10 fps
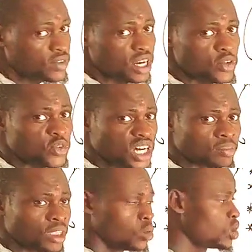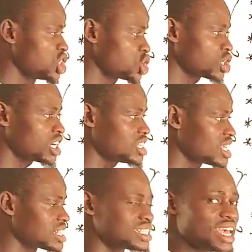very far, which showcases
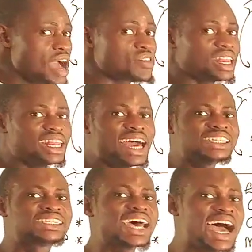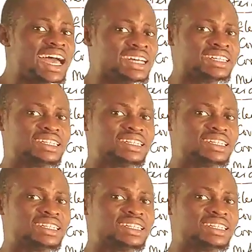that they have a larger